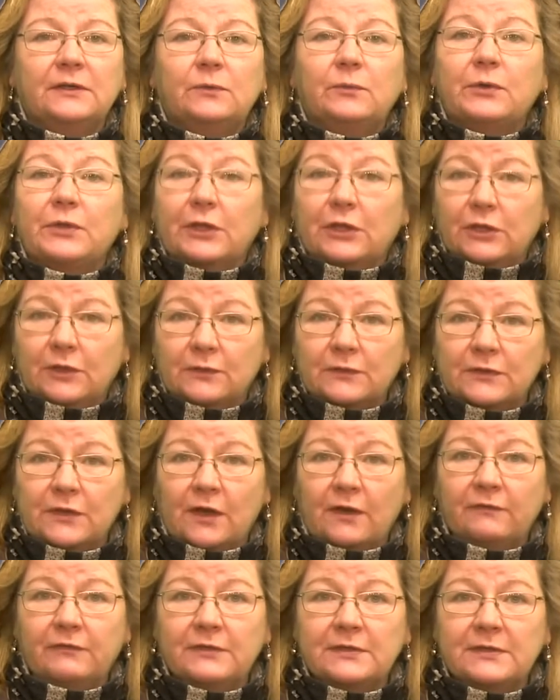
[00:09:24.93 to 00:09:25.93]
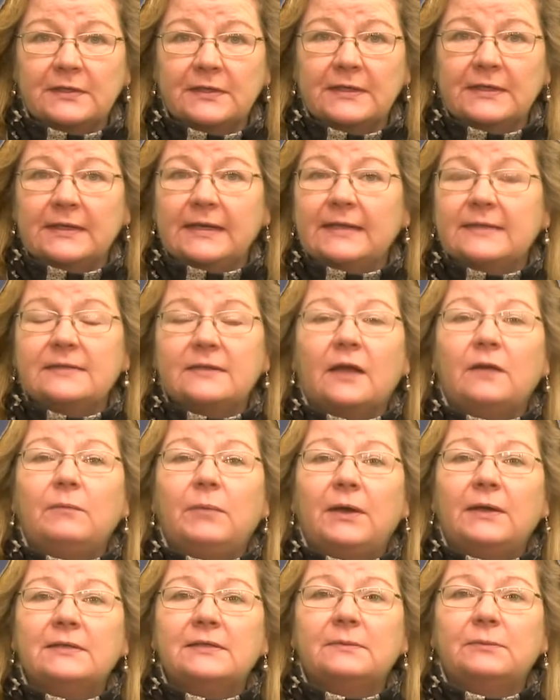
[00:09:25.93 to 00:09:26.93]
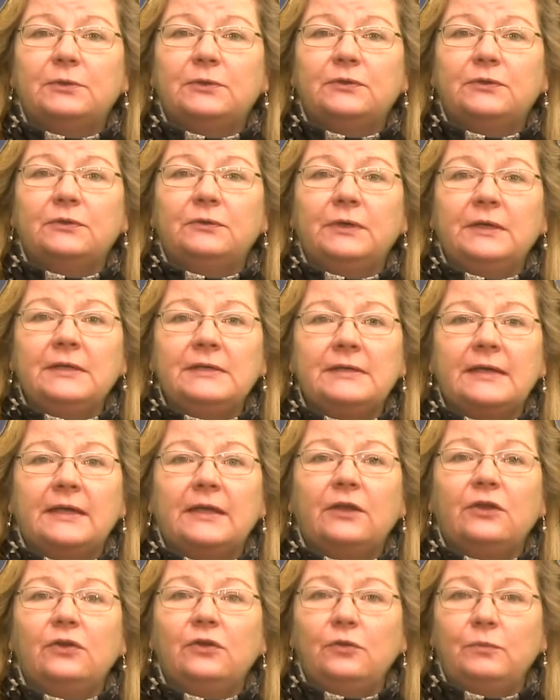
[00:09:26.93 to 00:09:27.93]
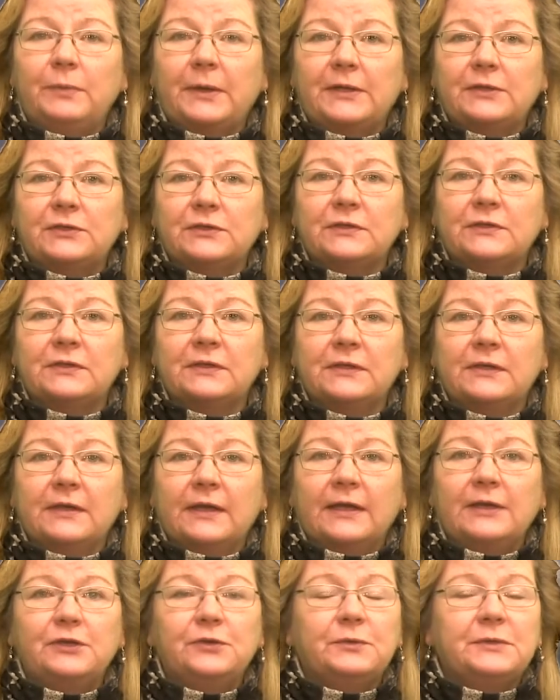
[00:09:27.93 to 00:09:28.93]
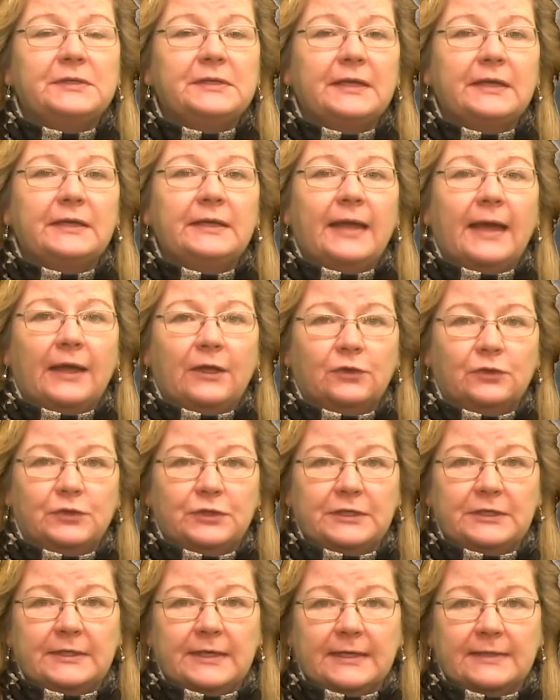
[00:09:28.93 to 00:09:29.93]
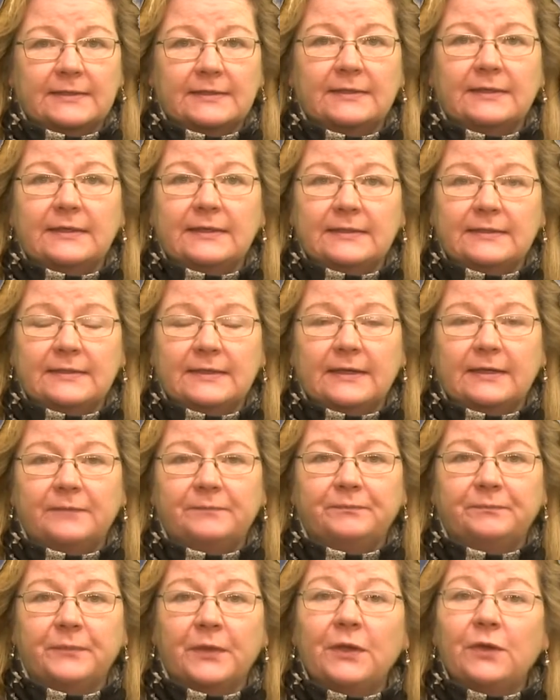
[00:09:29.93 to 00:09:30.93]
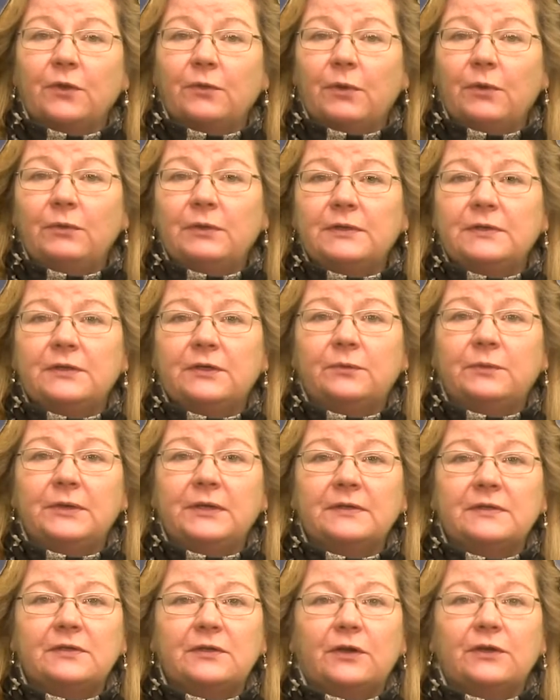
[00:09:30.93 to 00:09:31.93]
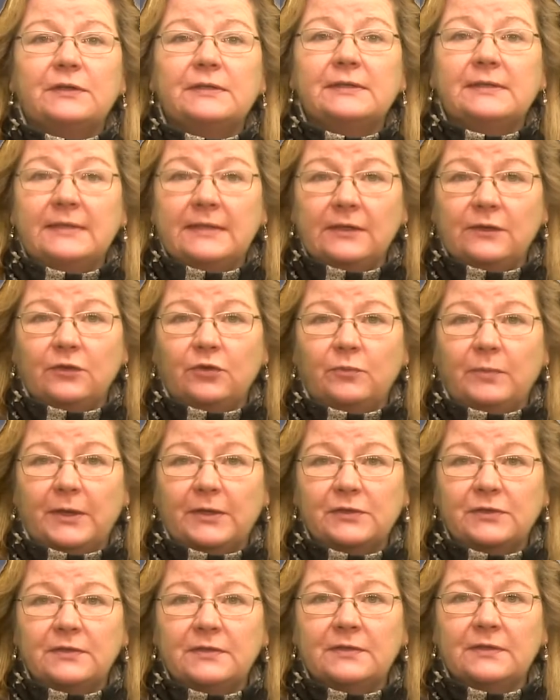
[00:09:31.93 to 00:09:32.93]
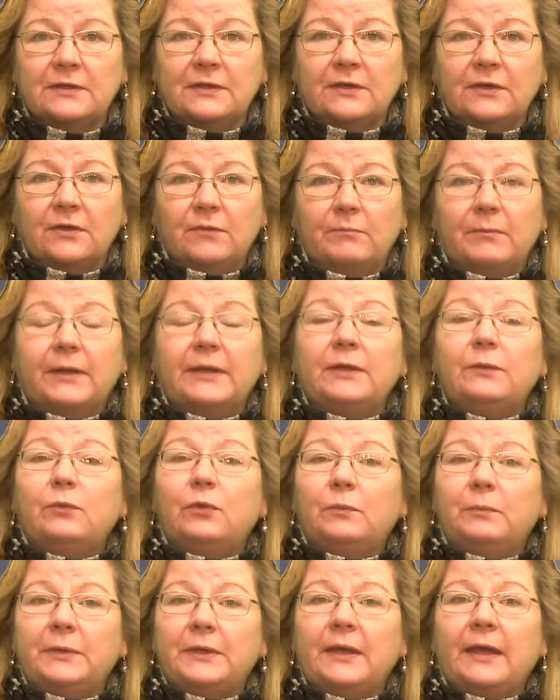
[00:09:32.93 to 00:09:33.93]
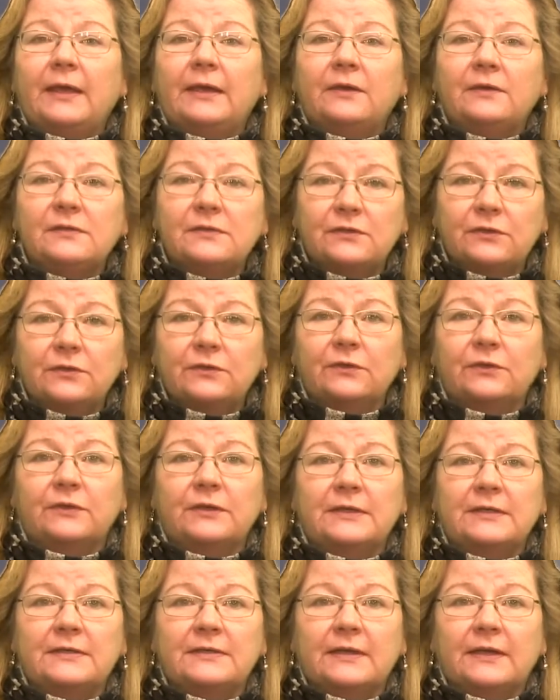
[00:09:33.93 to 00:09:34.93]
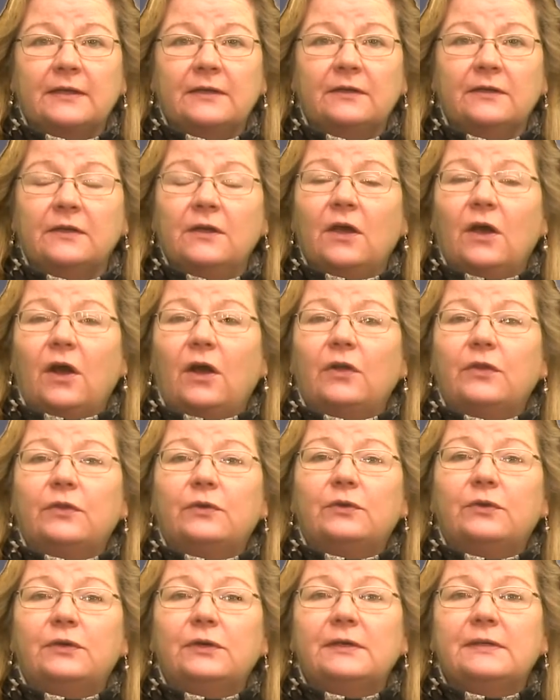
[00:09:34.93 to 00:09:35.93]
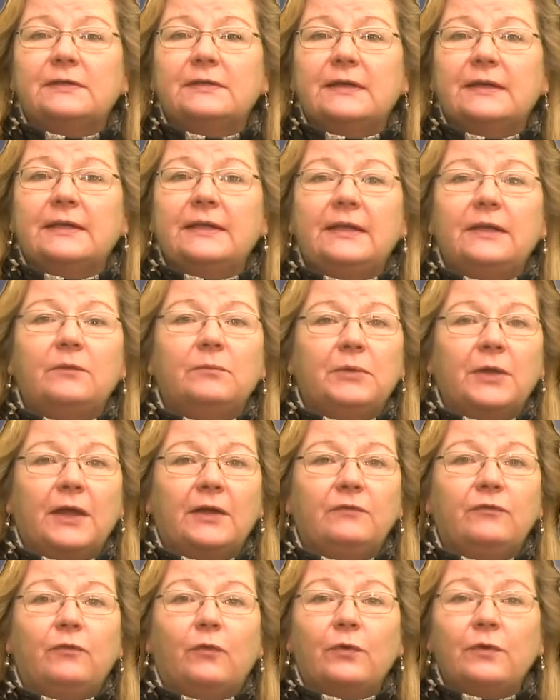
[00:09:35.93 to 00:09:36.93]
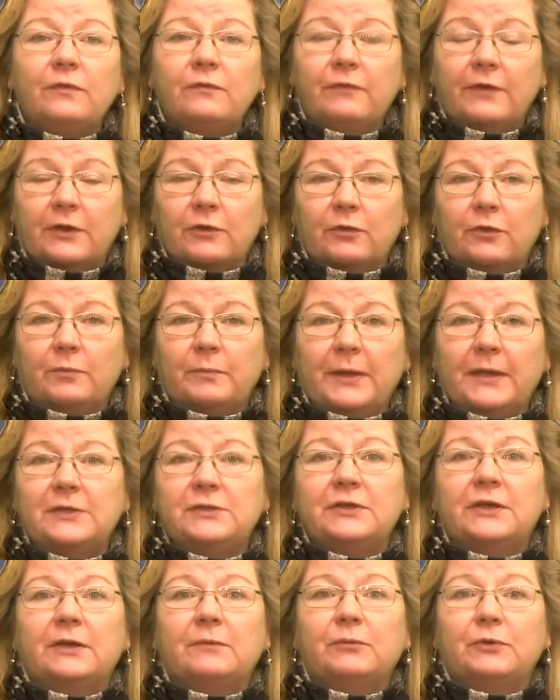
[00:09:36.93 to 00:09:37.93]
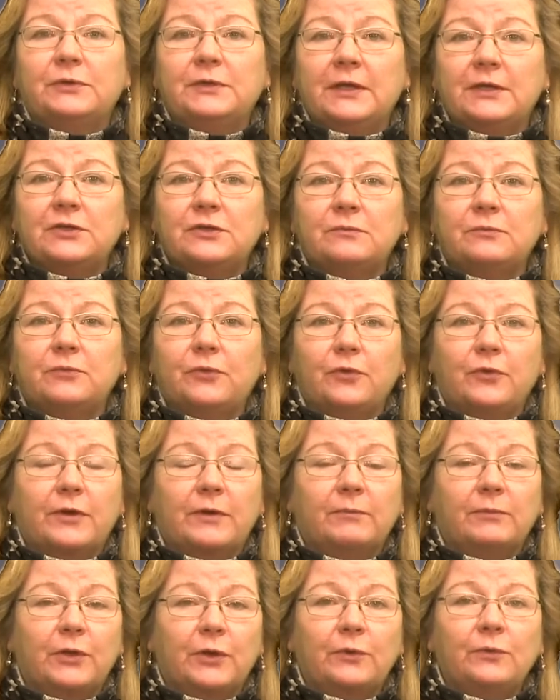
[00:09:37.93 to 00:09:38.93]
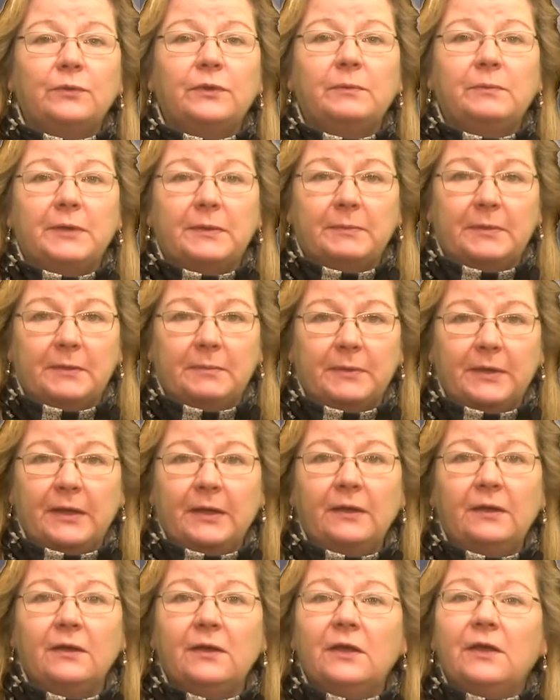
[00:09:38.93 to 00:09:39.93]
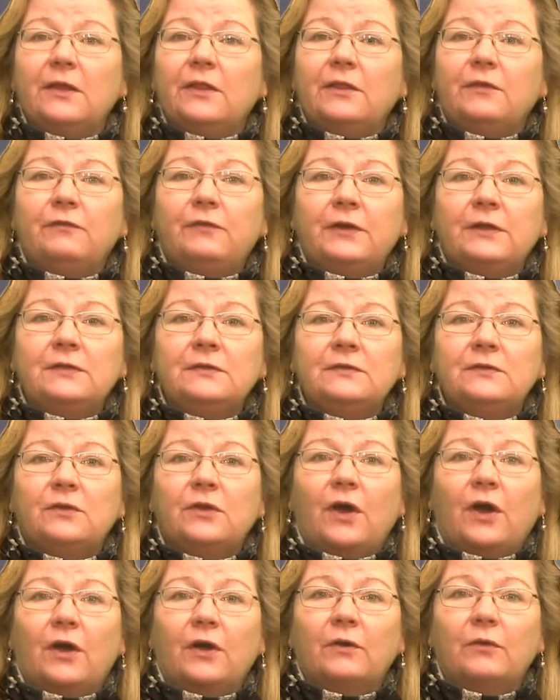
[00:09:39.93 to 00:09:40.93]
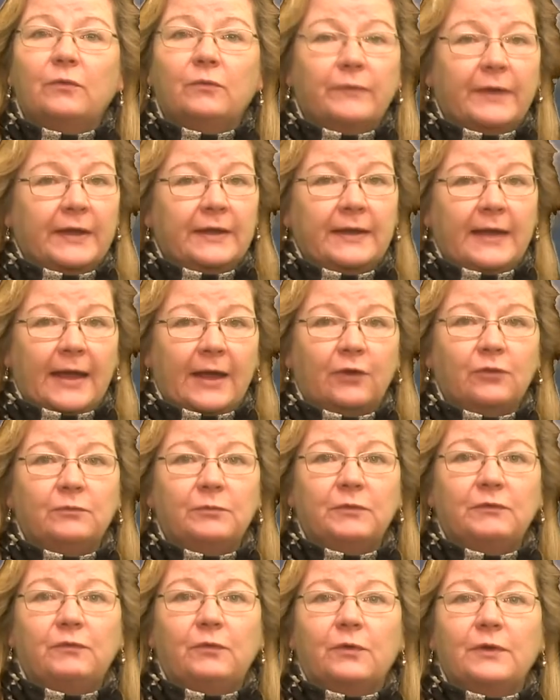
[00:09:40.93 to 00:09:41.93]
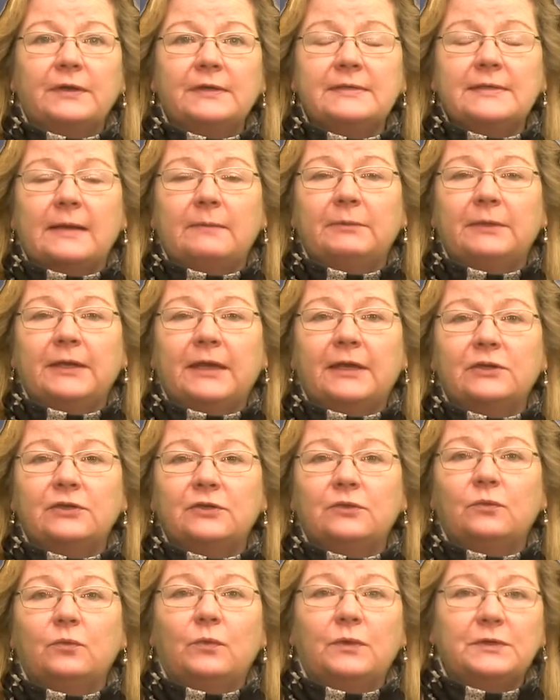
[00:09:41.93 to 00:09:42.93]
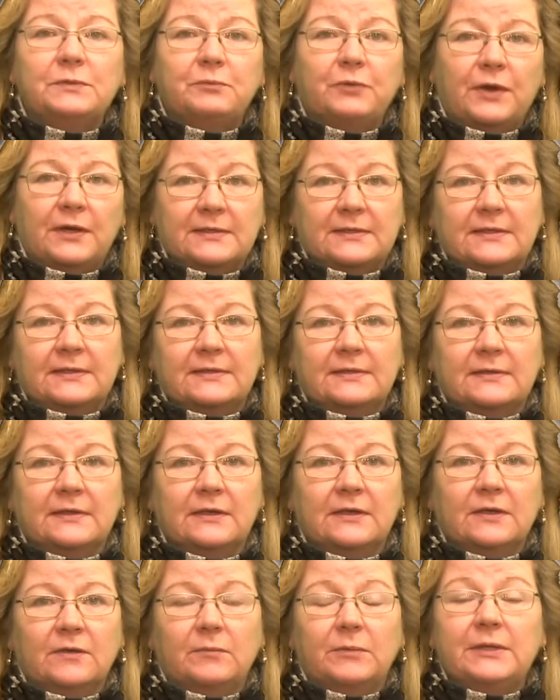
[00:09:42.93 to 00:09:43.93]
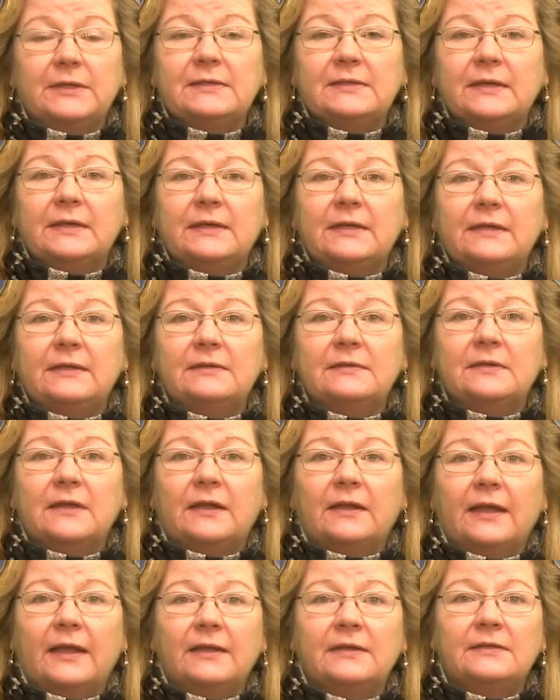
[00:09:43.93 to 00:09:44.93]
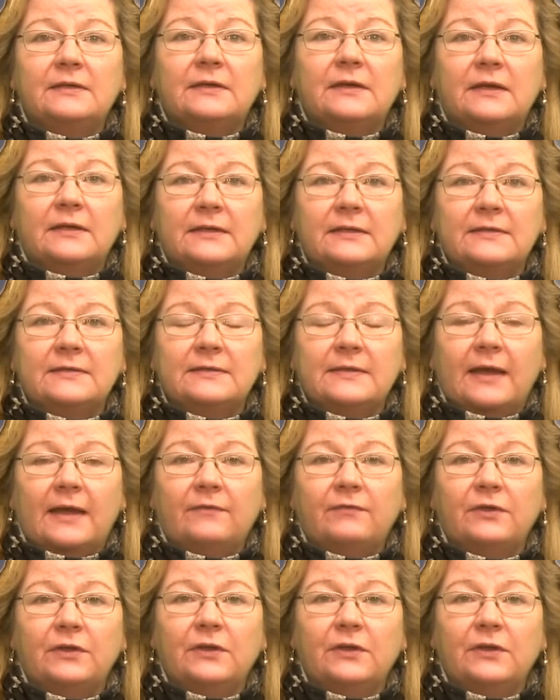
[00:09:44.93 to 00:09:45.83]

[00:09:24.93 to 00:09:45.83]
With a closed office, it's not possible to intake new patients and do a skin allergy test, he said. Quote, "Until we can start seeing new patients, money will be a concern, he said. Although Cook said he applied for the Federal Paycheck Protection Program loan, the PPP, the funds ran out before his application was processed, but he said he has not had to cut his staff